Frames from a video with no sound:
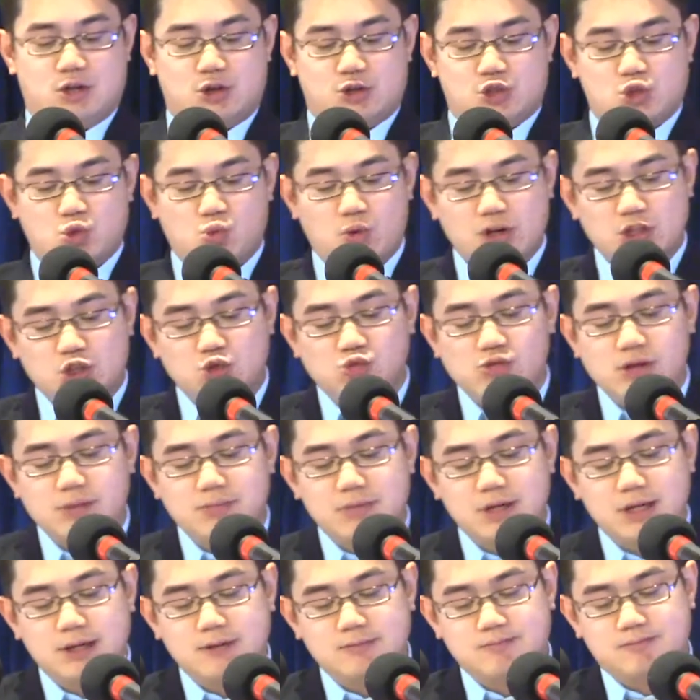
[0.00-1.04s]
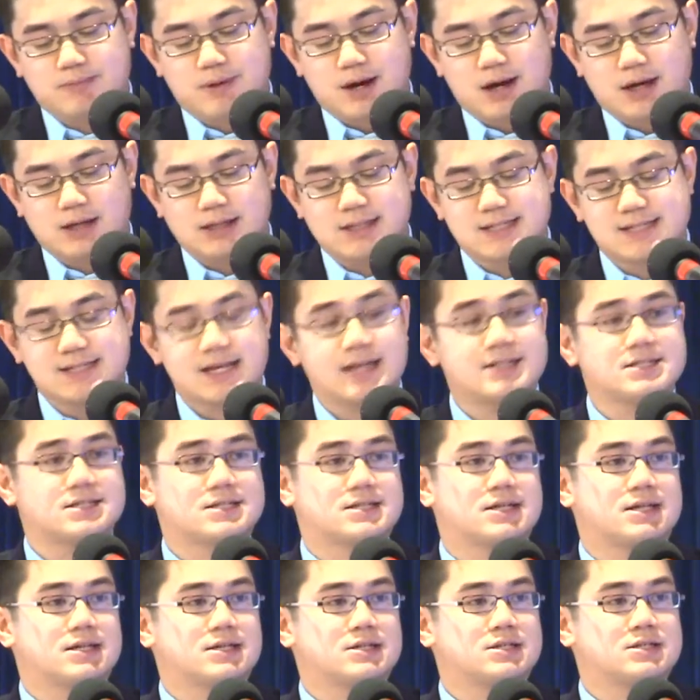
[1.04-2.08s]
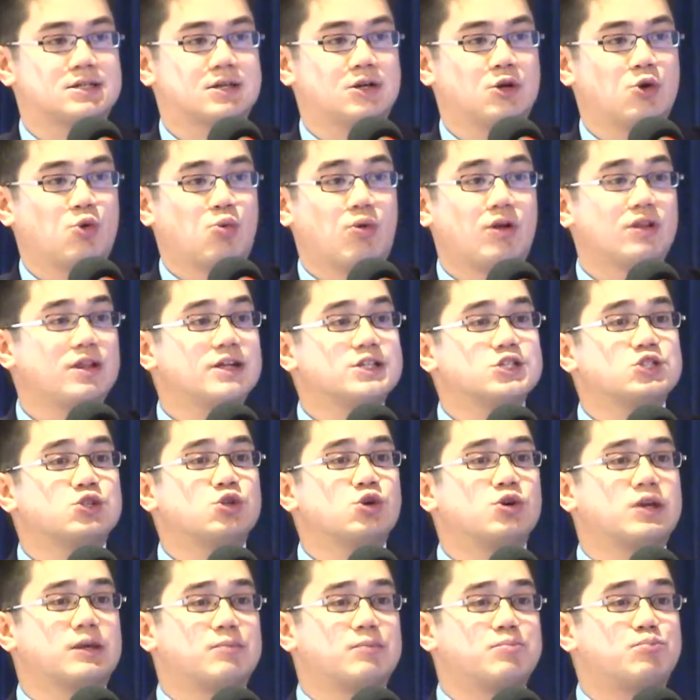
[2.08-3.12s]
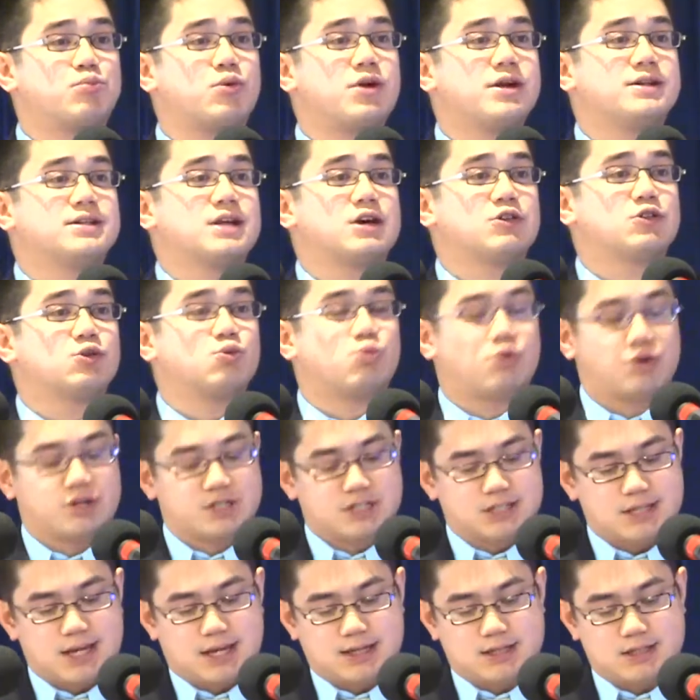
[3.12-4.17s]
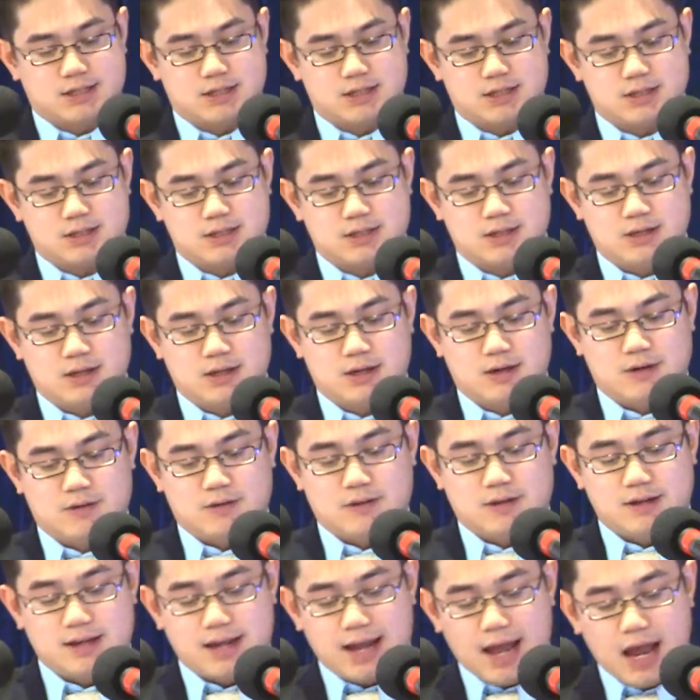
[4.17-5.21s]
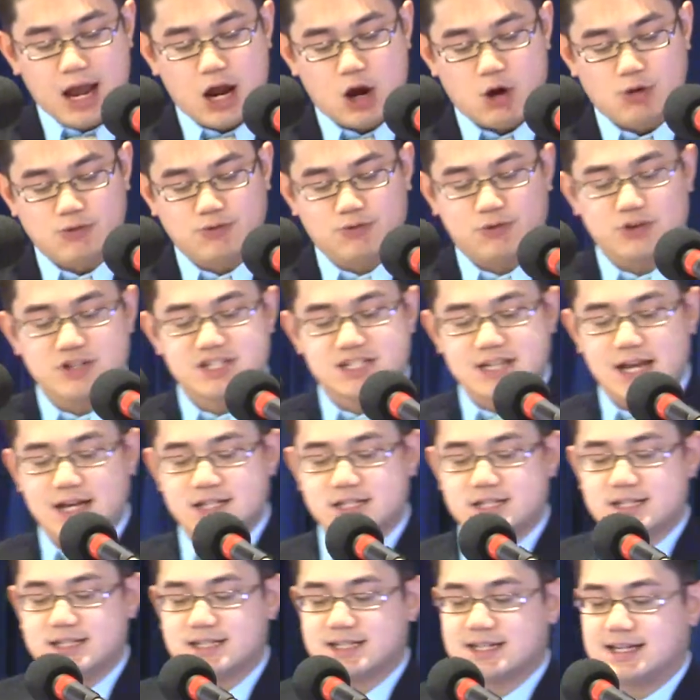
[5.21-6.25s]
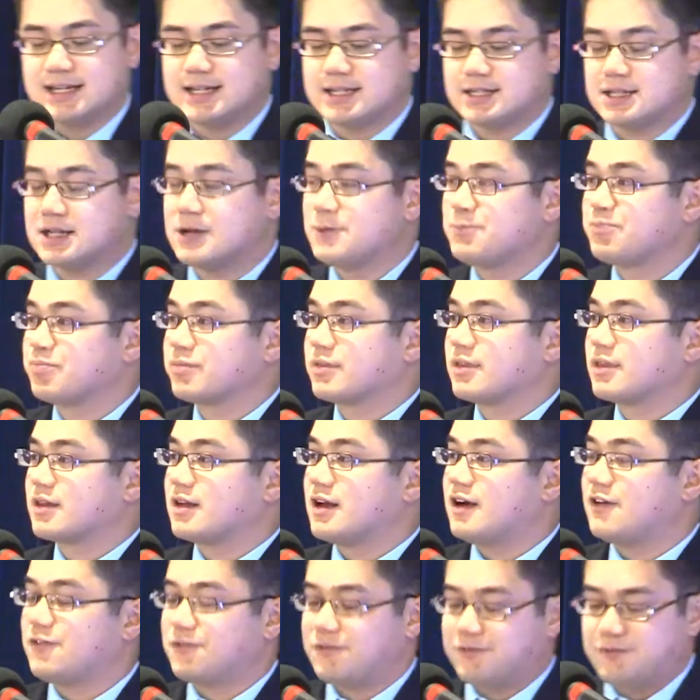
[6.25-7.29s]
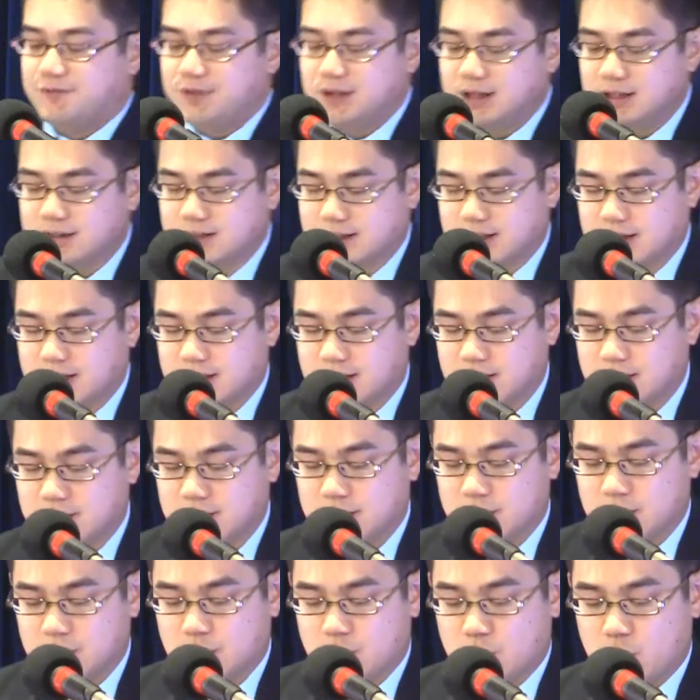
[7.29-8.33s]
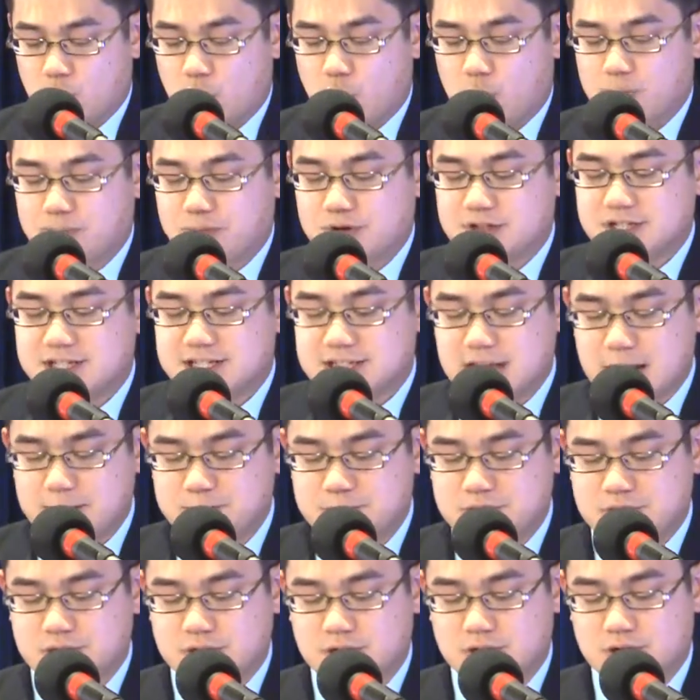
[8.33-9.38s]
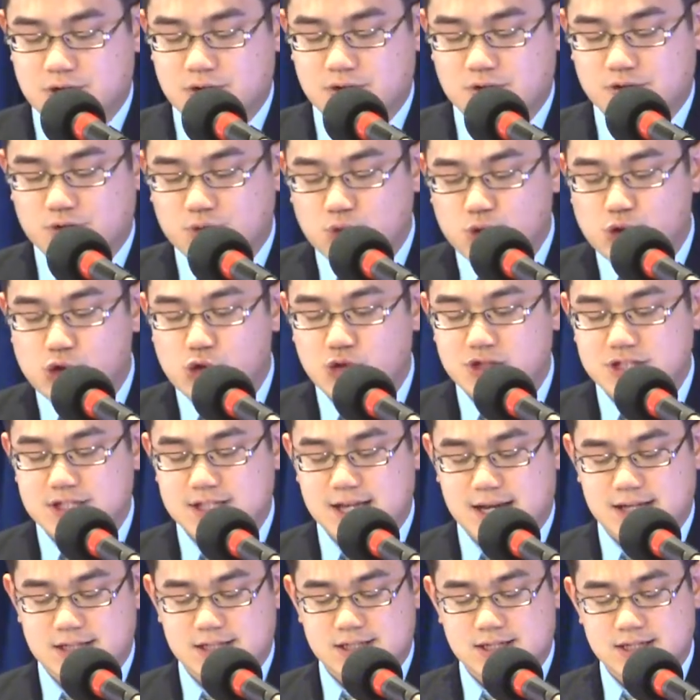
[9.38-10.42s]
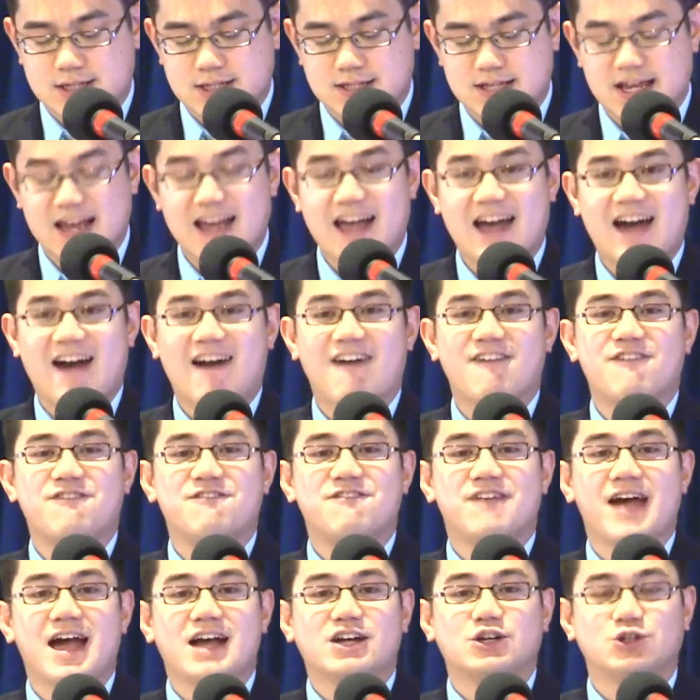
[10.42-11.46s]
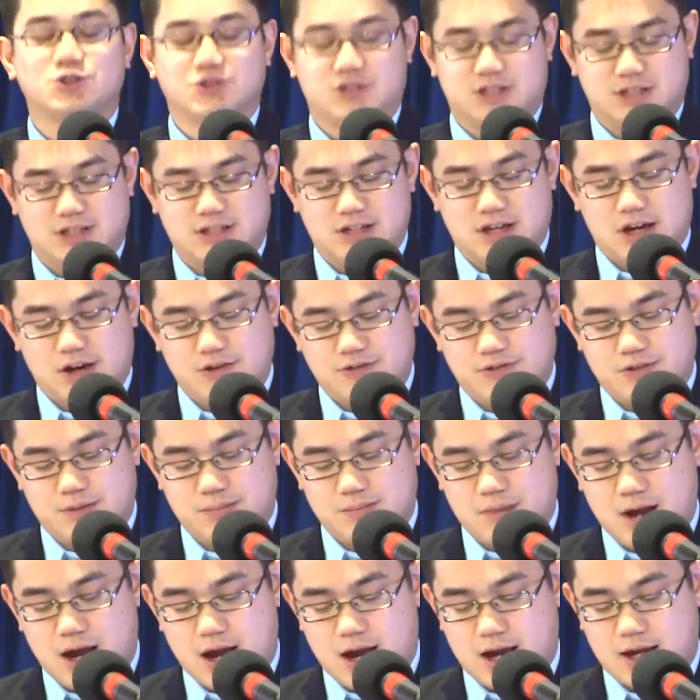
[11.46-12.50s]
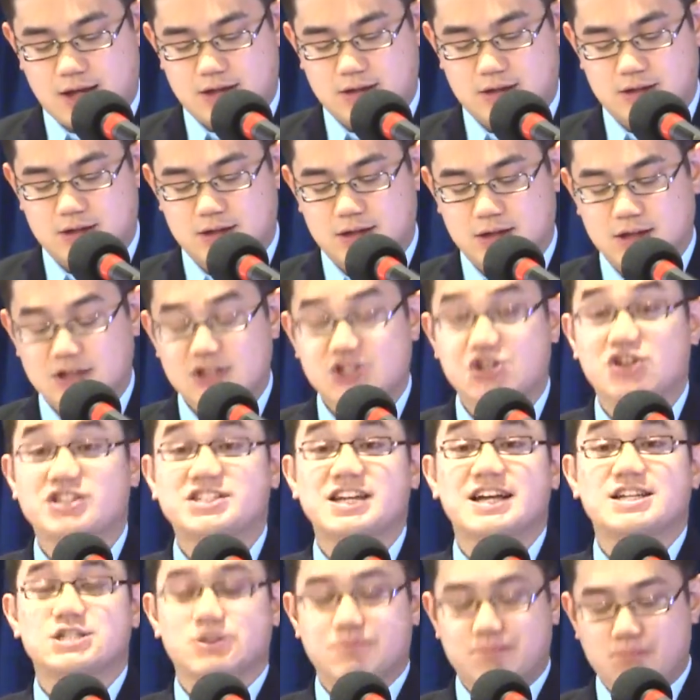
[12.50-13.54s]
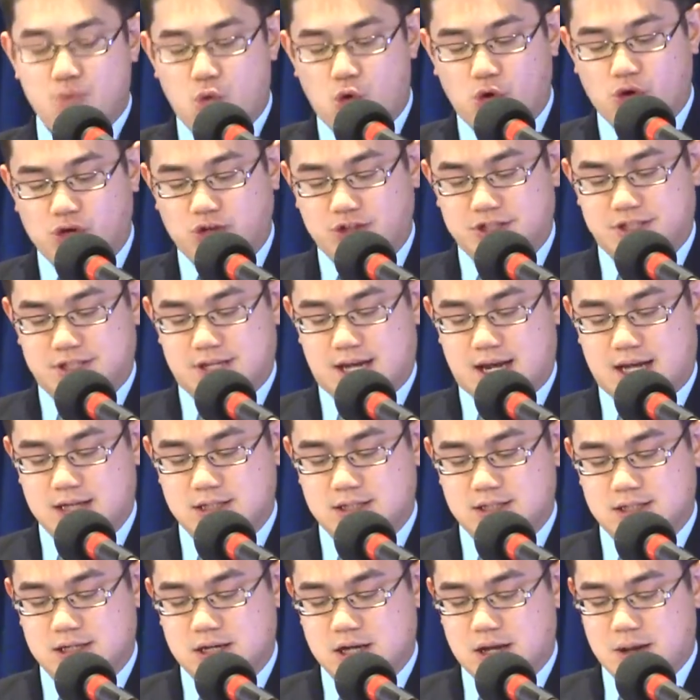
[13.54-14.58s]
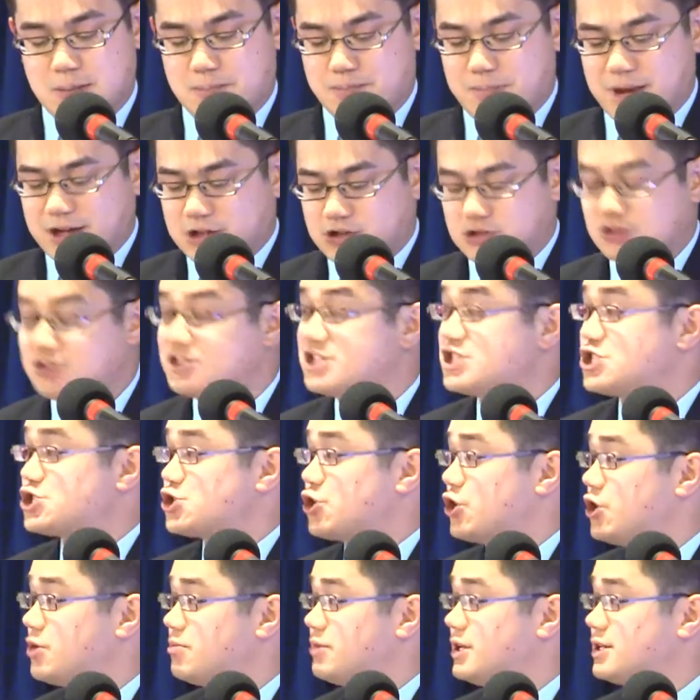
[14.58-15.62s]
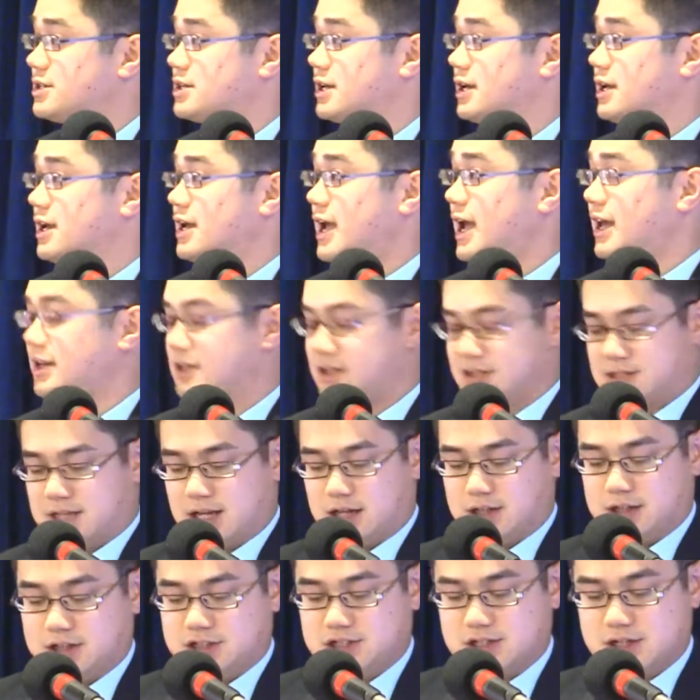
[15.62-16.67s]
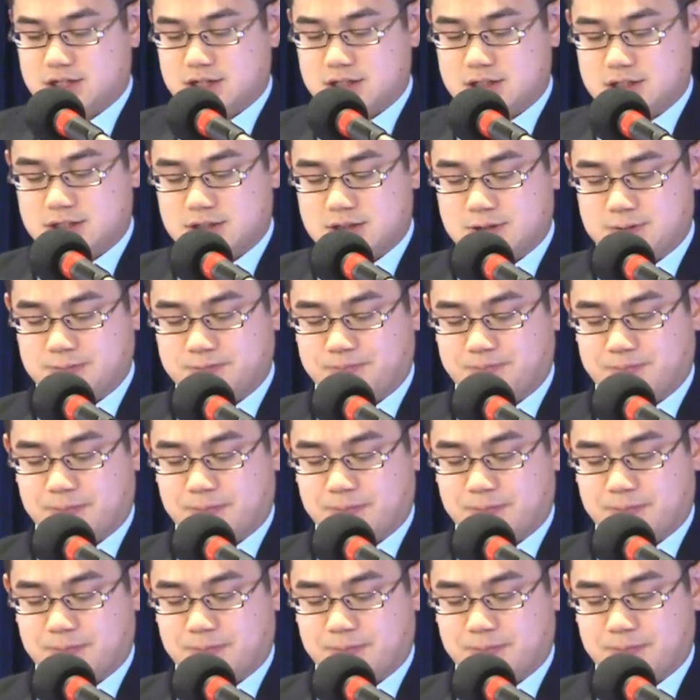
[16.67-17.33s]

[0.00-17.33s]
So what do we mean by senses? Well, let's look and break down the word senses. The noun for senses is a feeling or perception through your senses, a faculty of the mind, such as a moral sense, mental discernment, and intelligence.